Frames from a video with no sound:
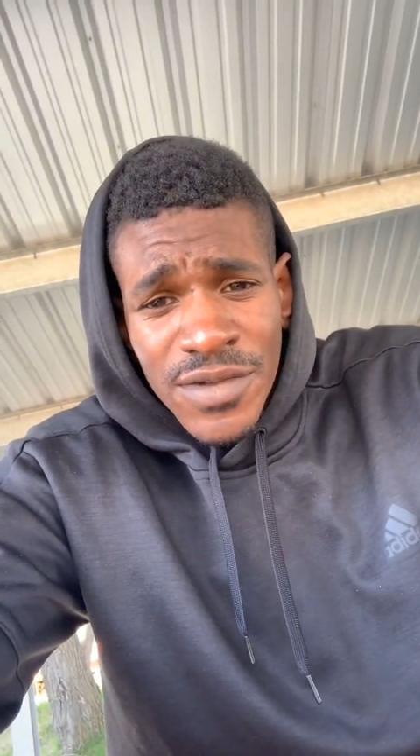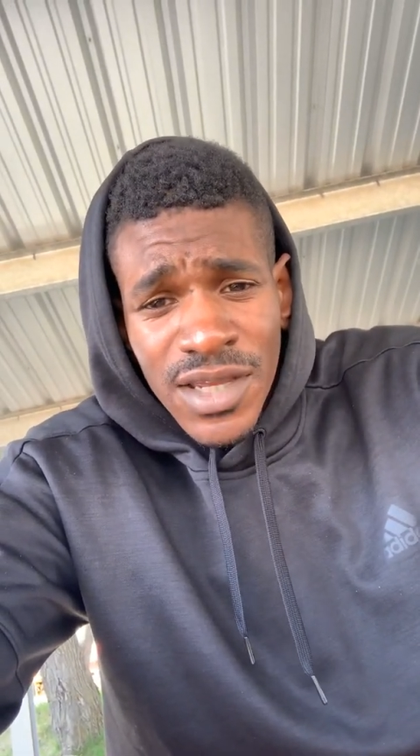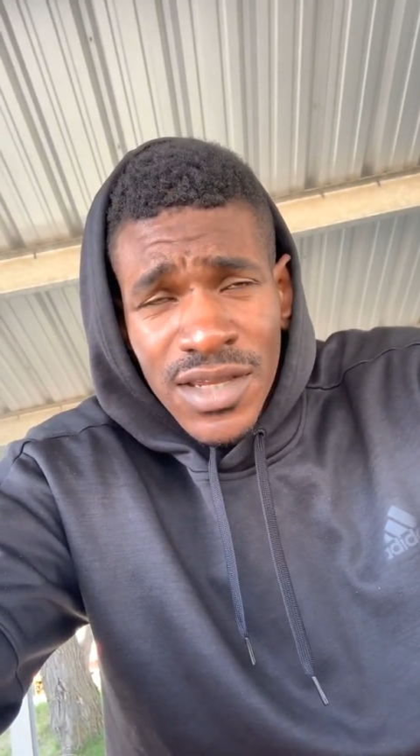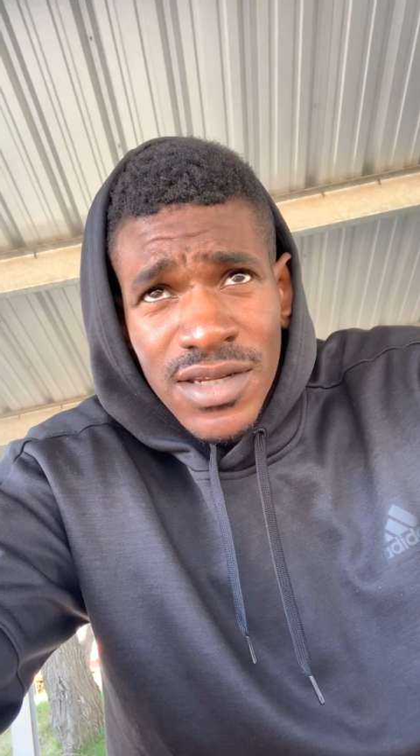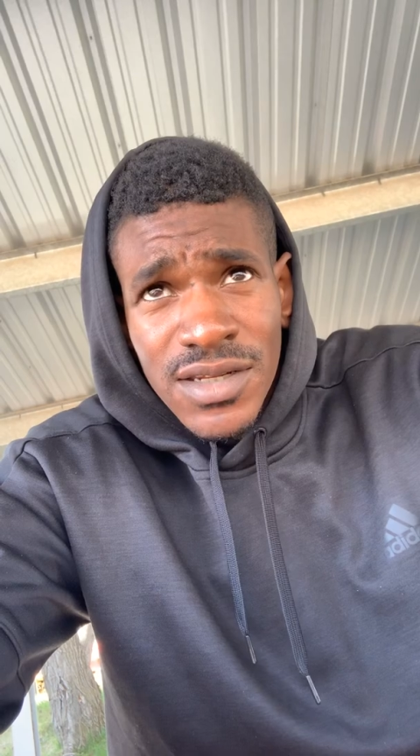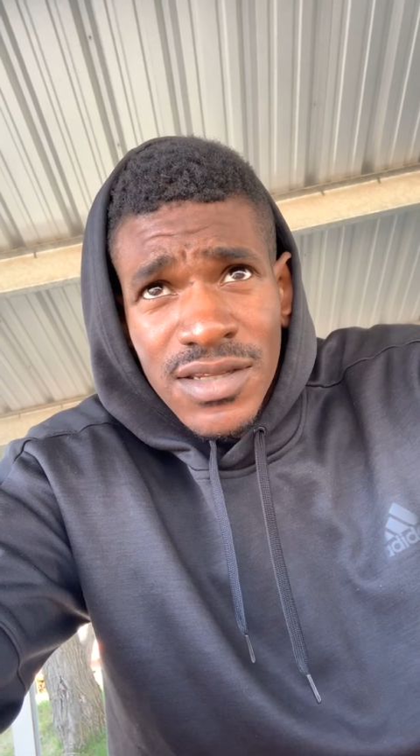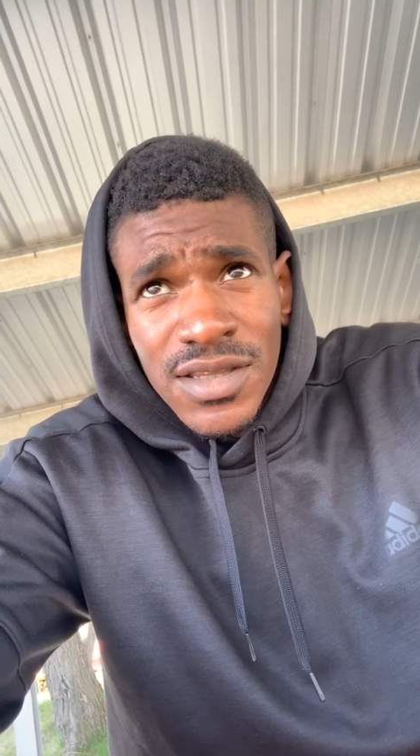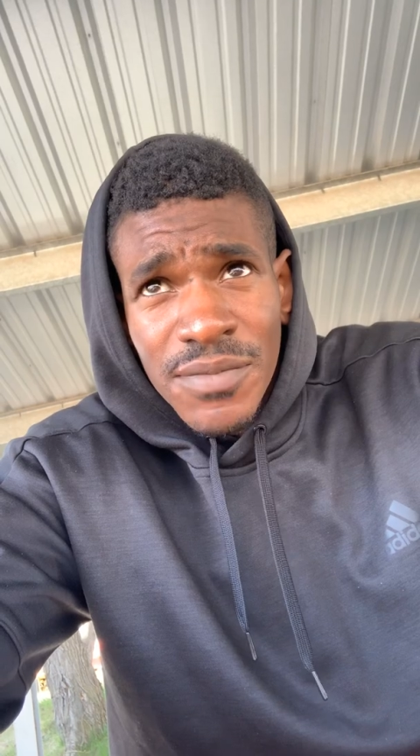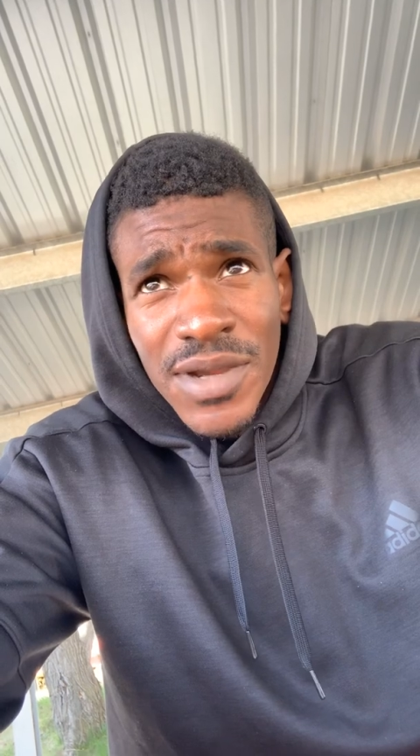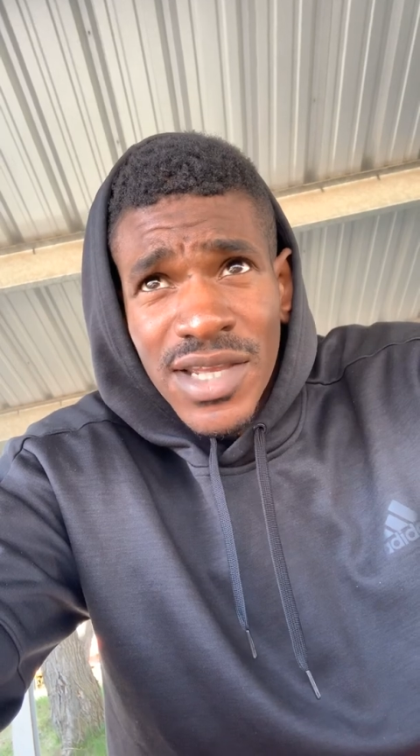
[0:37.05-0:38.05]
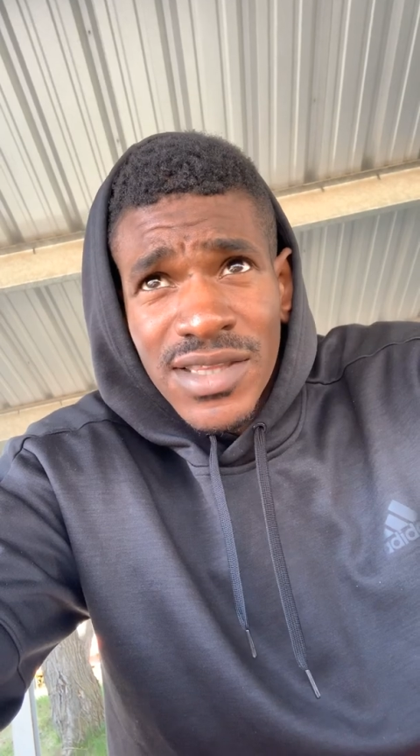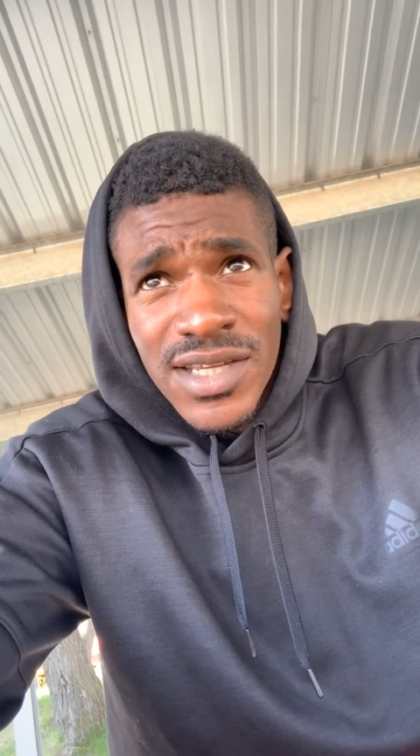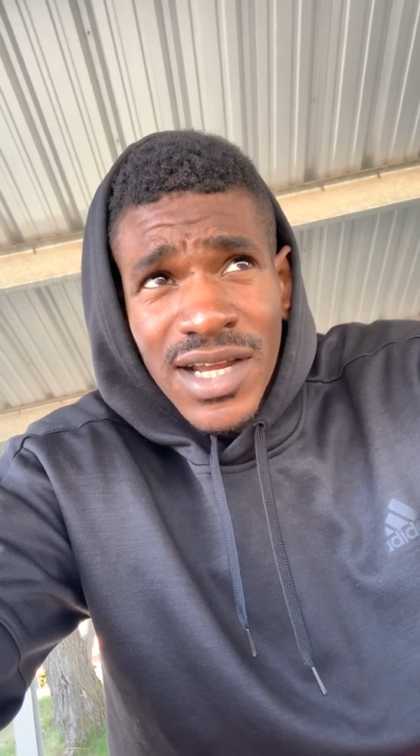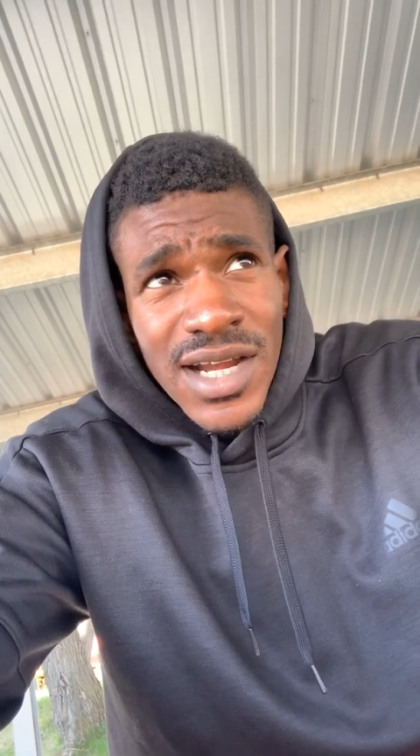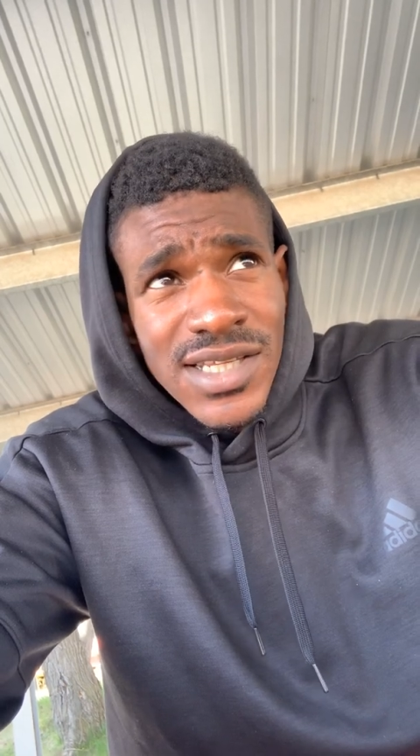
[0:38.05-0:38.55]
man, the main
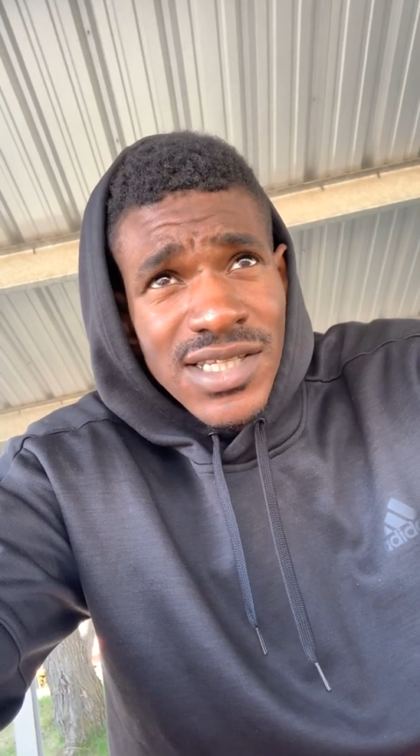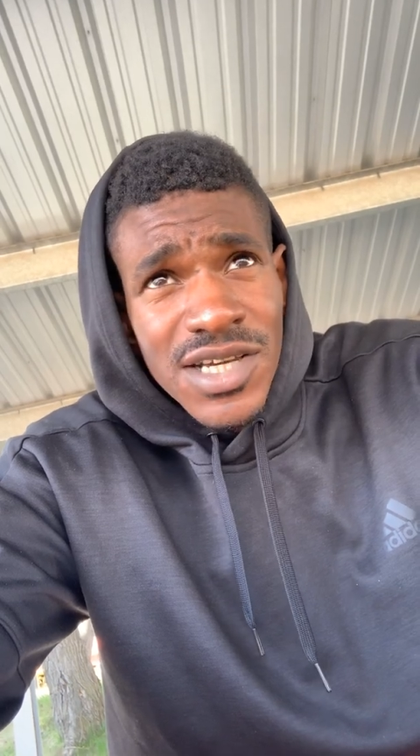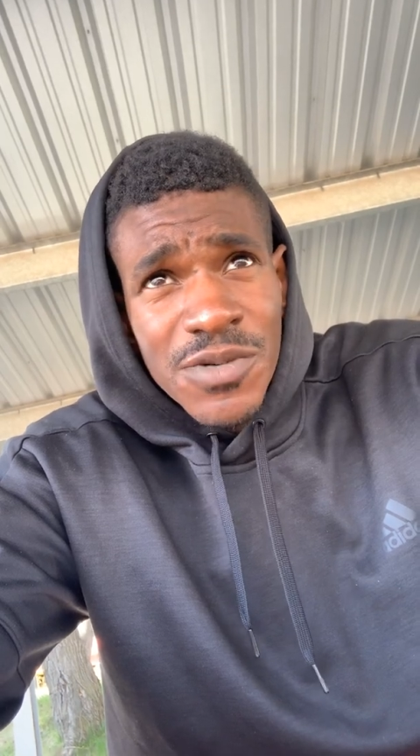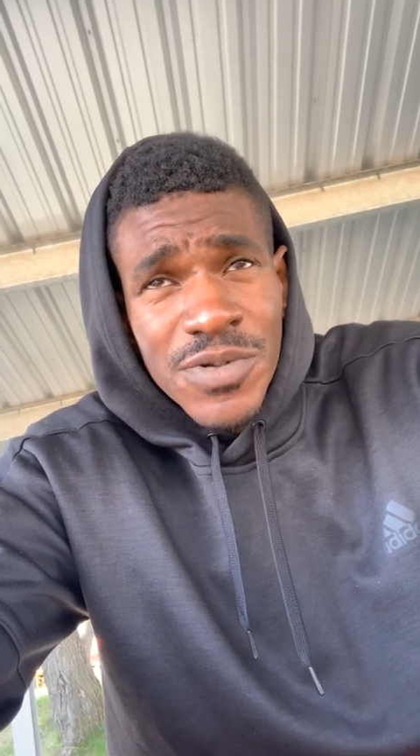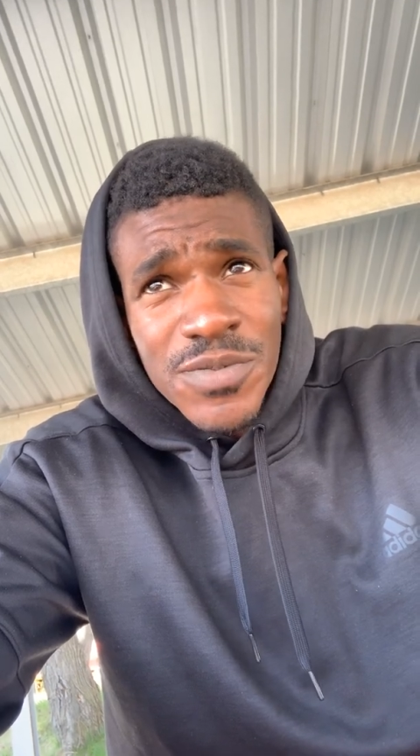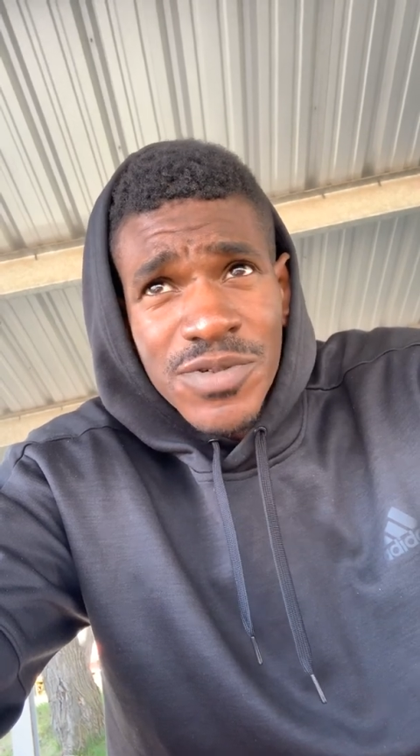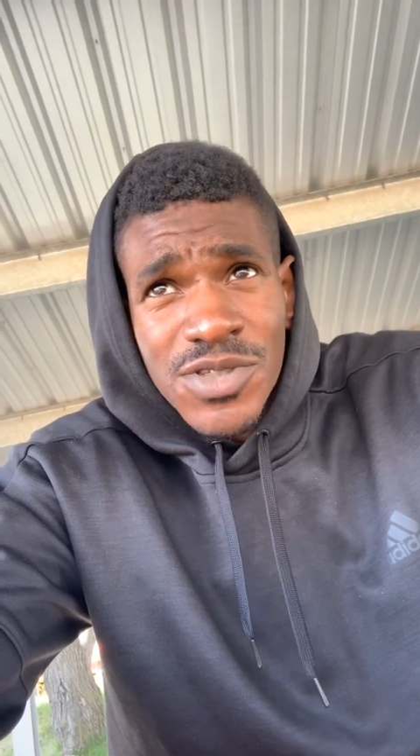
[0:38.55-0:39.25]
thing I could tell people